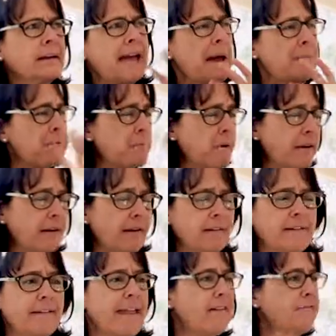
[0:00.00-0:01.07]
chamomile
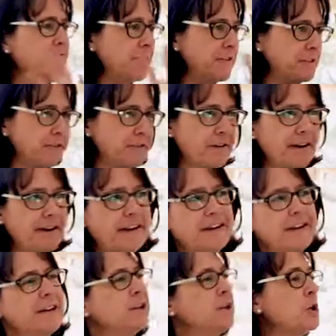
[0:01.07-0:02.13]
and lavender,
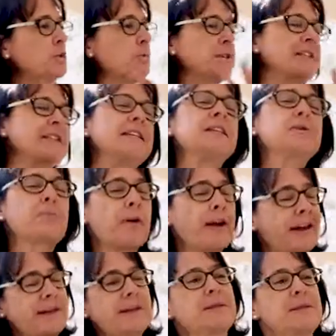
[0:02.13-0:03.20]
and a little bit of sea
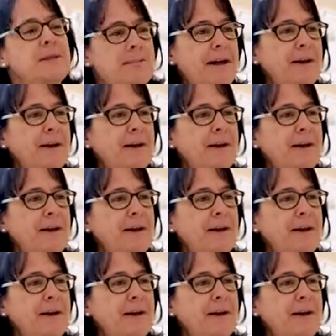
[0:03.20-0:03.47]
spray in the